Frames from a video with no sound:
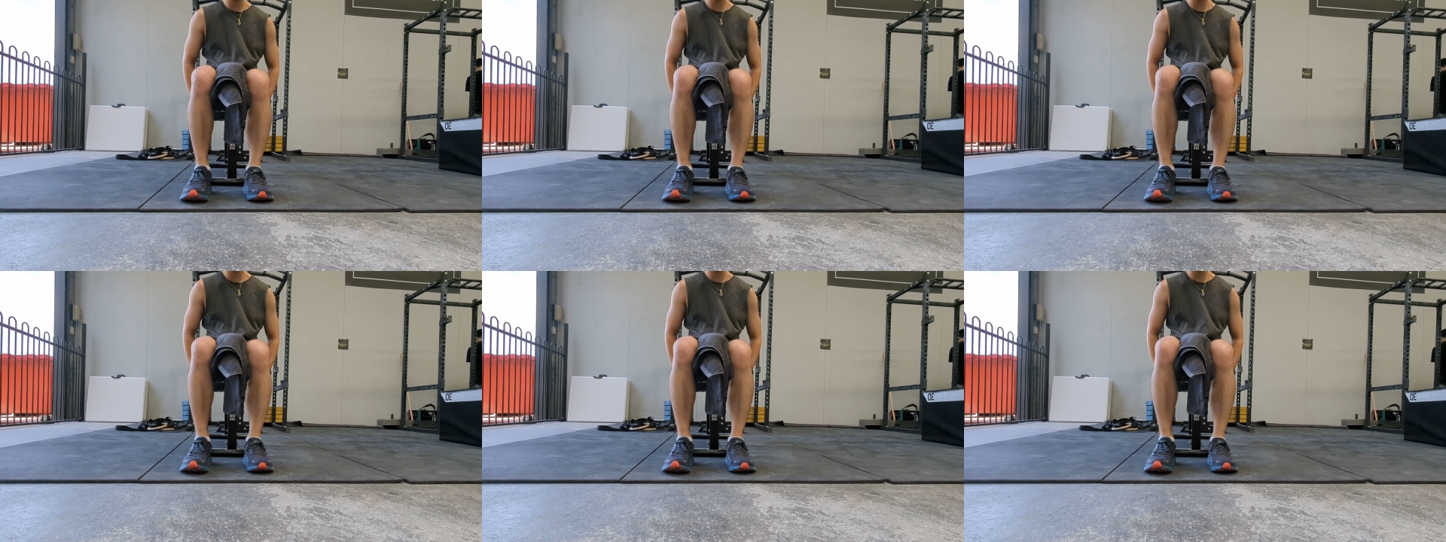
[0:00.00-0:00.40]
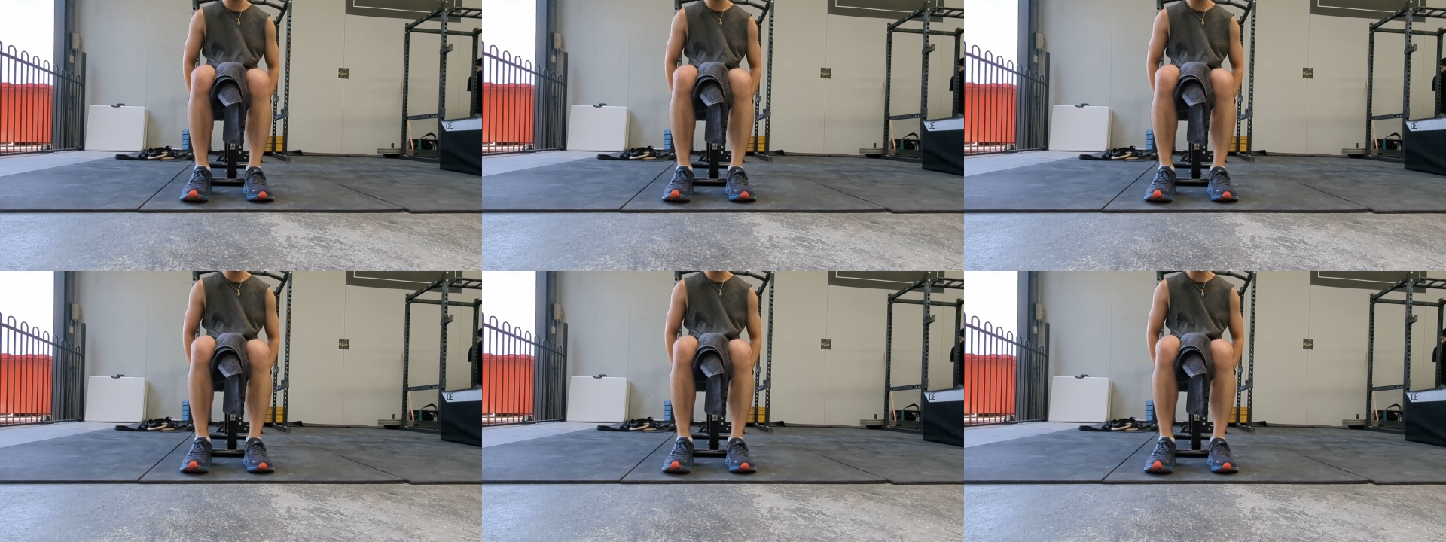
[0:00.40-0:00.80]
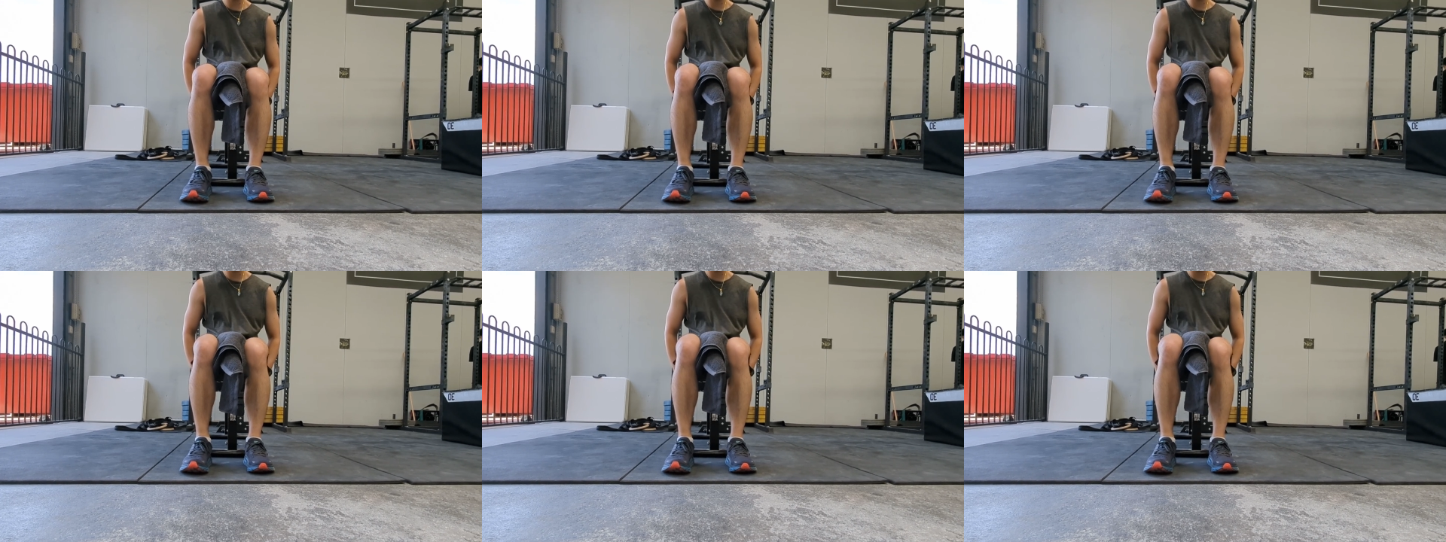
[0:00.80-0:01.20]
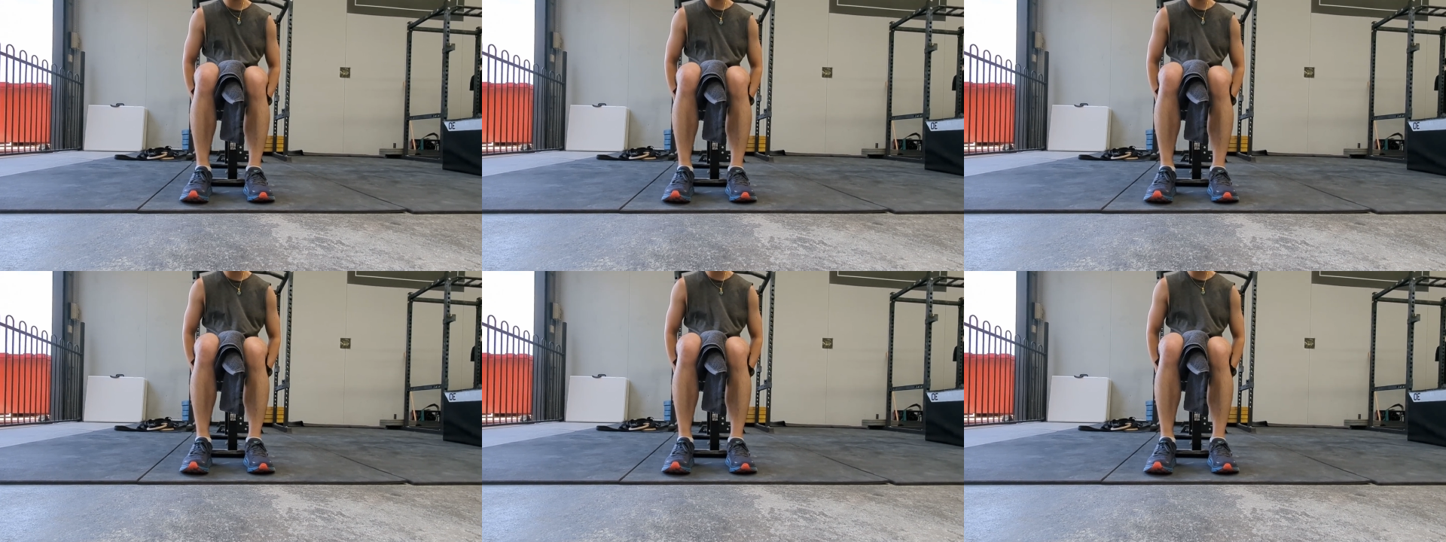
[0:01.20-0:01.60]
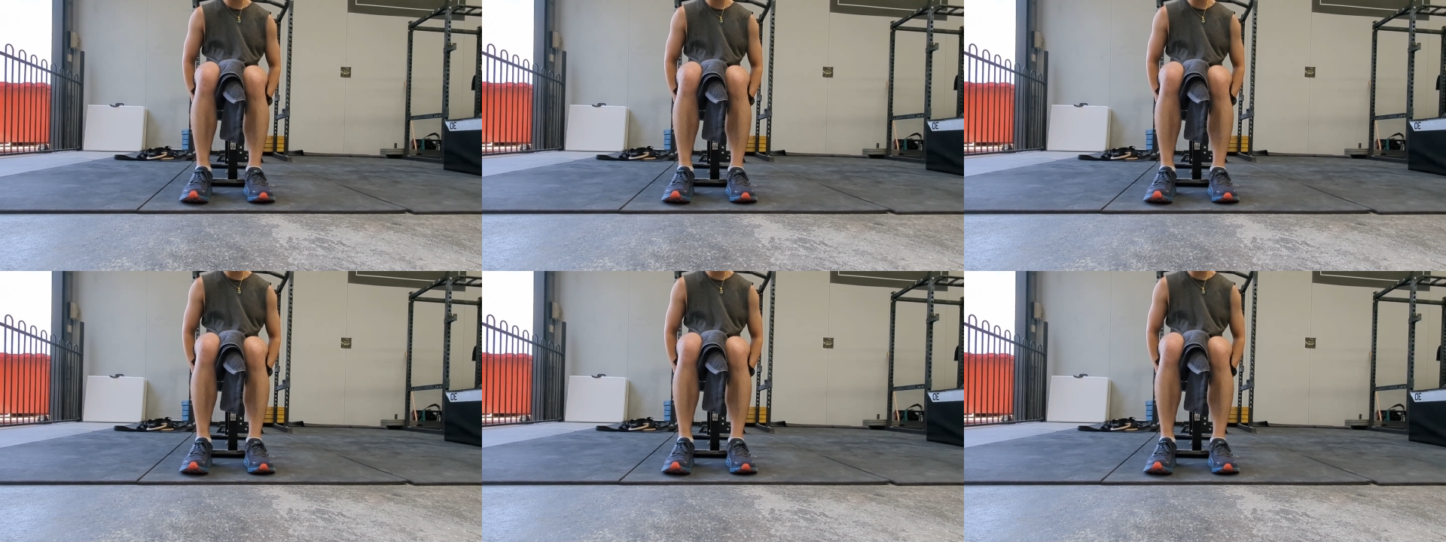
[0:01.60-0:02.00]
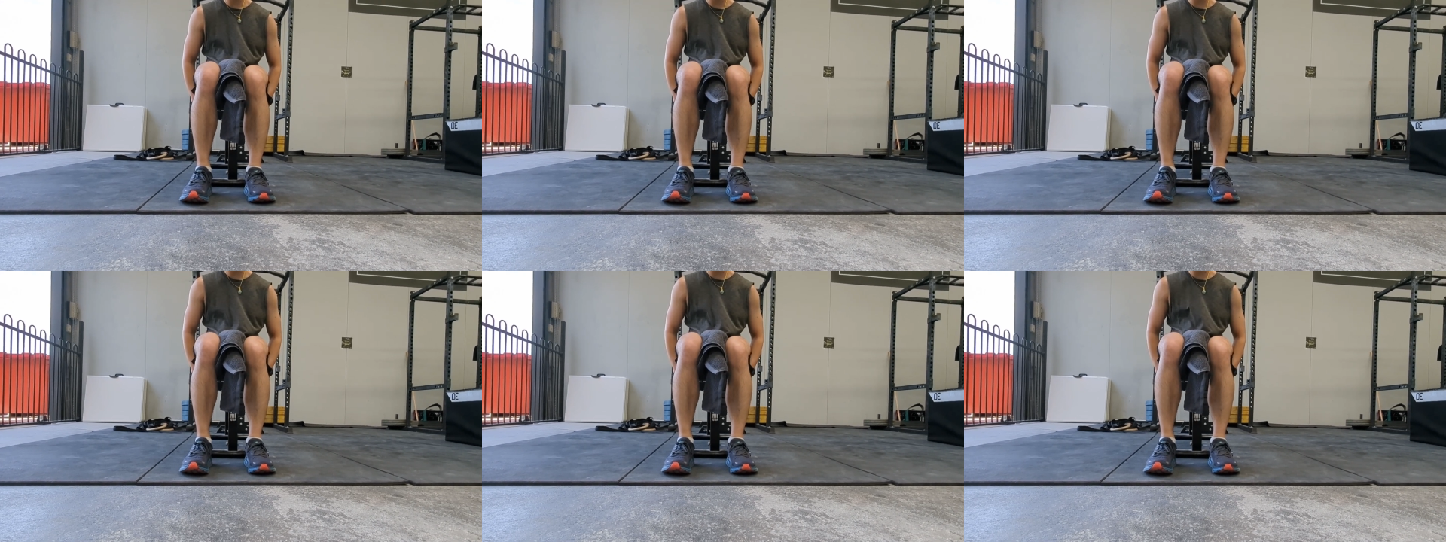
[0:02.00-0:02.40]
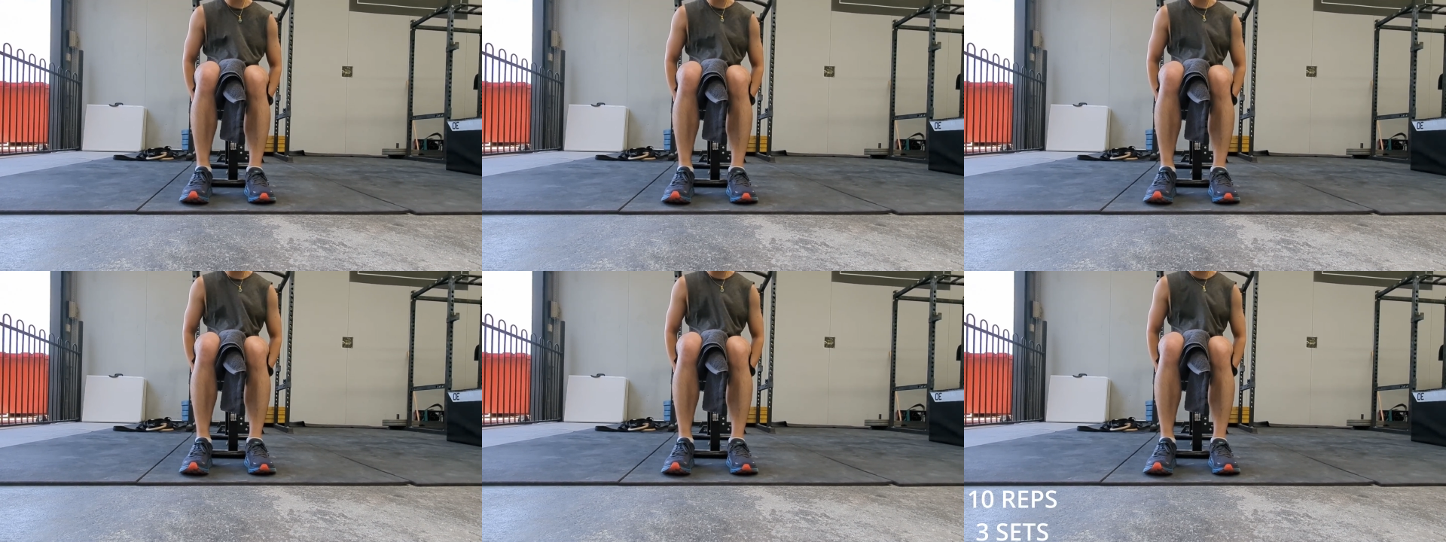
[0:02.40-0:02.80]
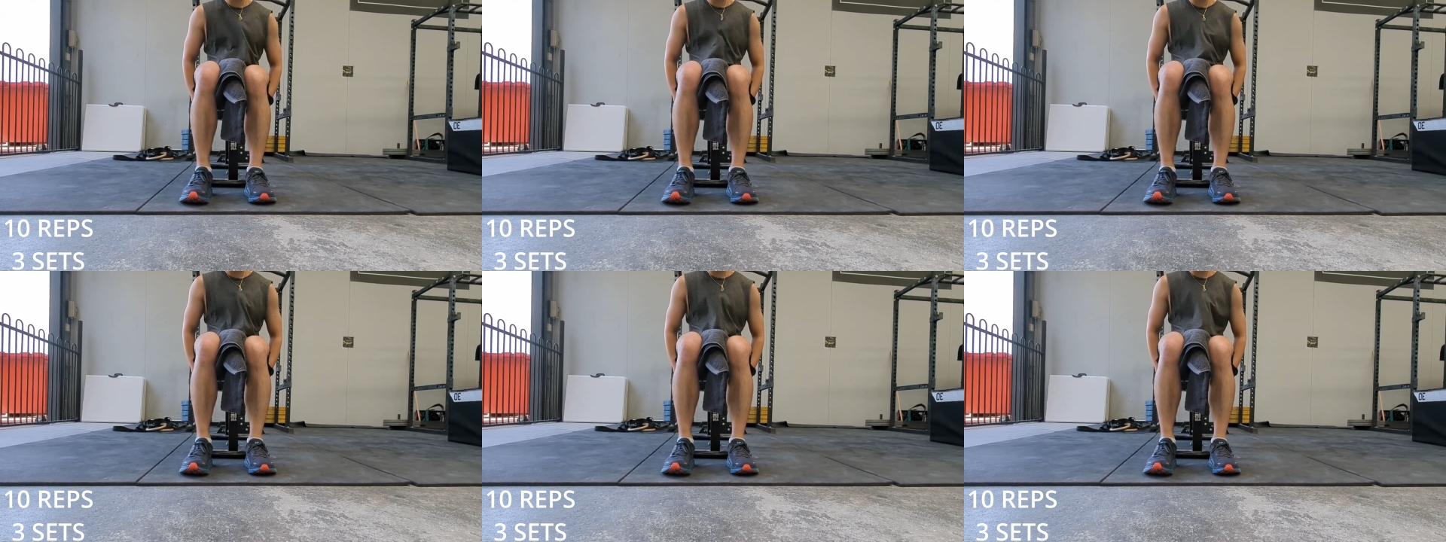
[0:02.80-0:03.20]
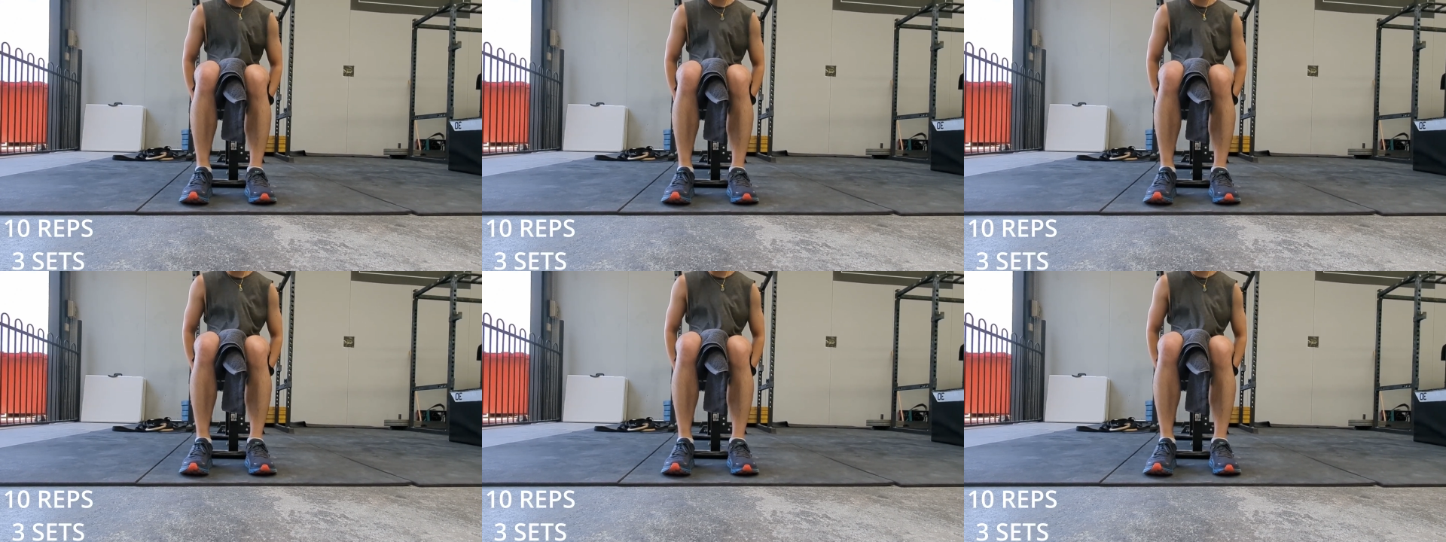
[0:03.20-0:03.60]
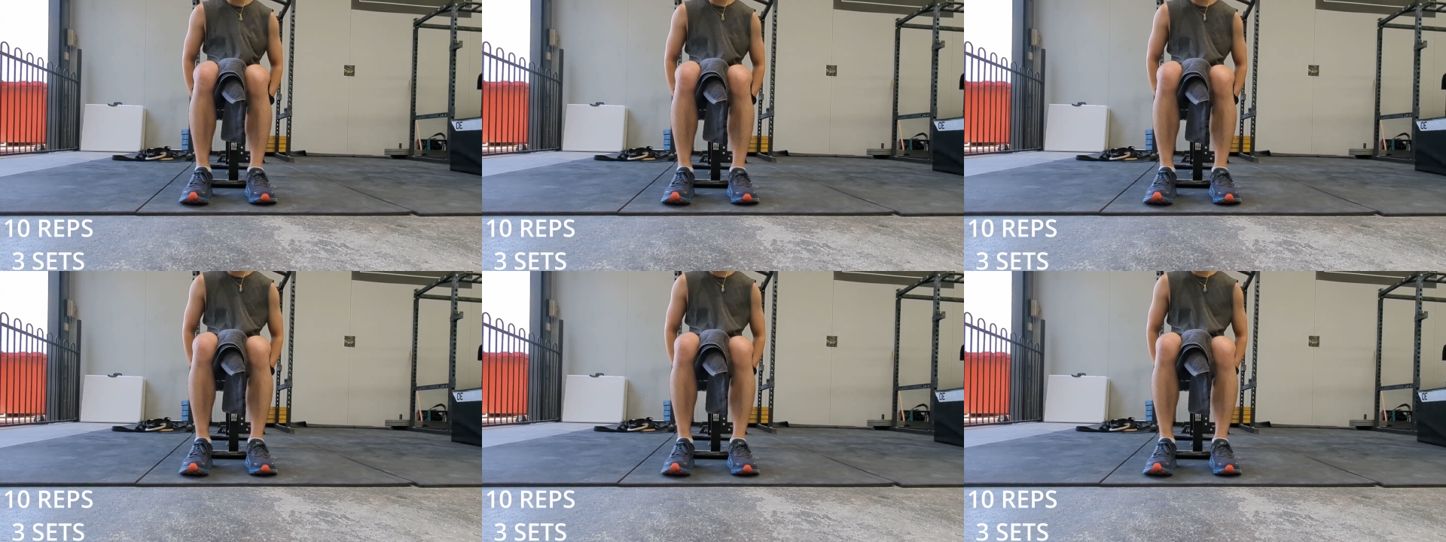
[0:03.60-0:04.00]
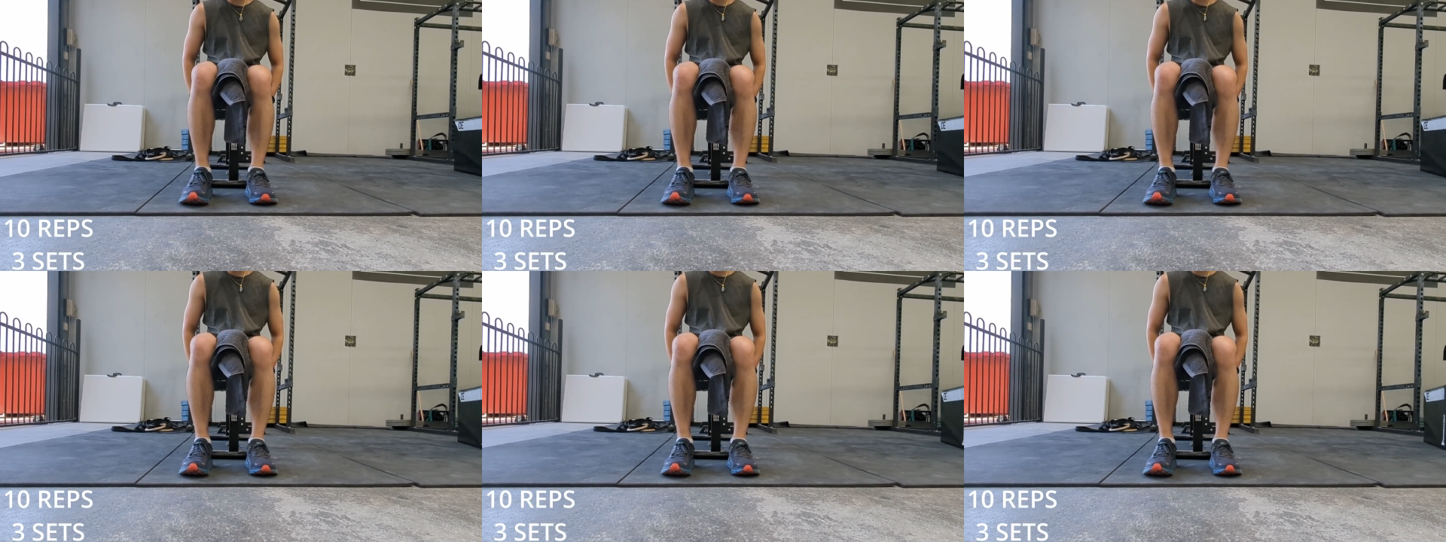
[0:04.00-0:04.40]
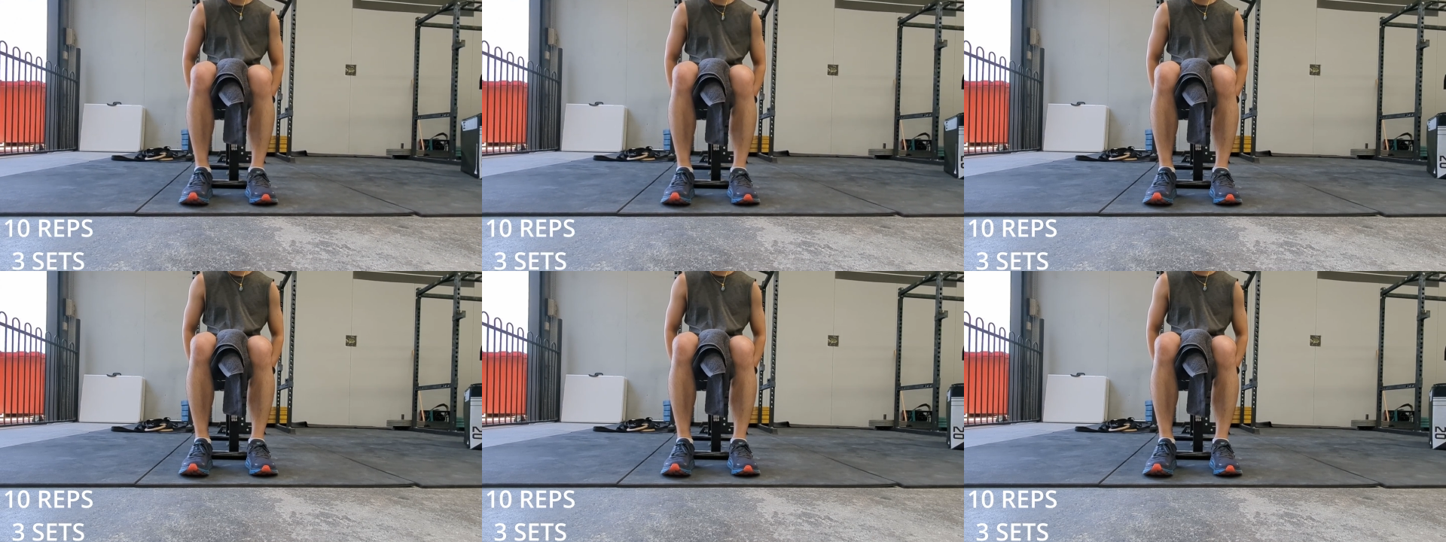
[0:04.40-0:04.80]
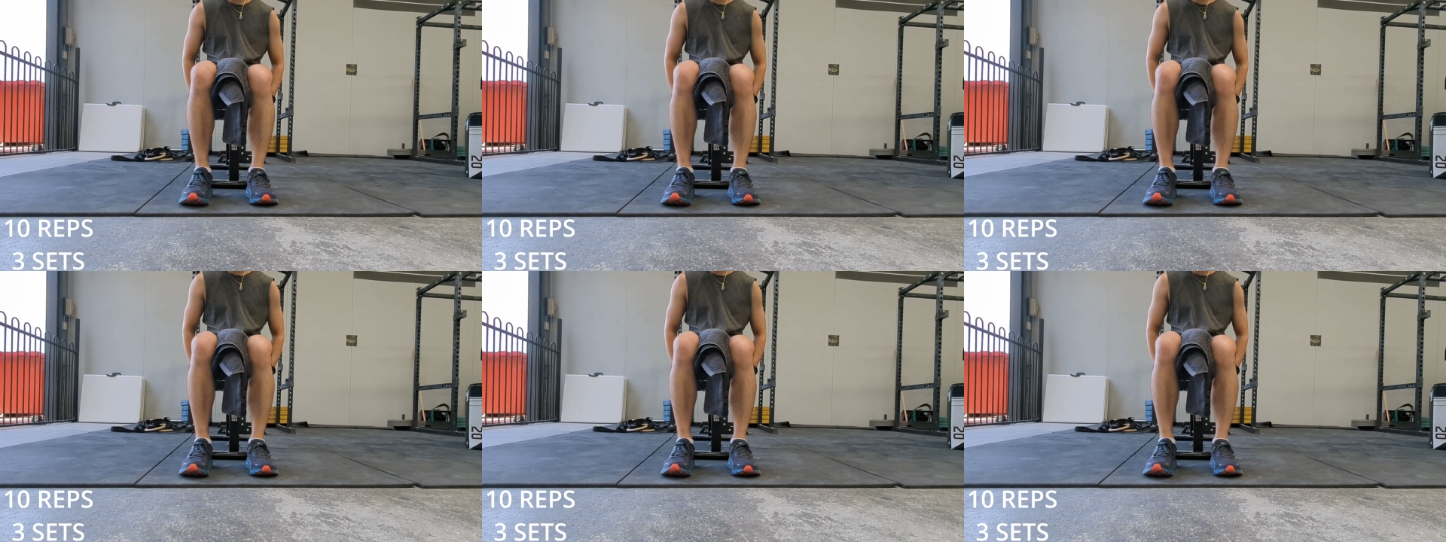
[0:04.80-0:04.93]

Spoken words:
No face is visible, so there are no lips to read.